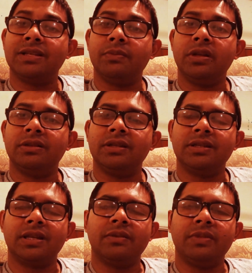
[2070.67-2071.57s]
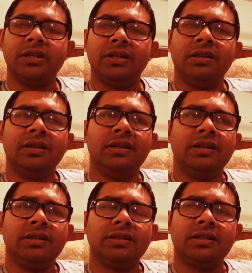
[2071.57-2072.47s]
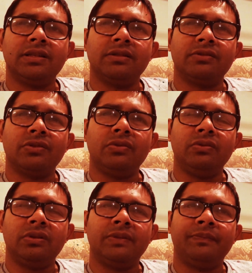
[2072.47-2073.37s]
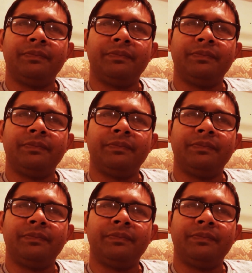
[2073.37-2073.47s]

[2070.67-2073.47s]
month he's going to be 6 years old.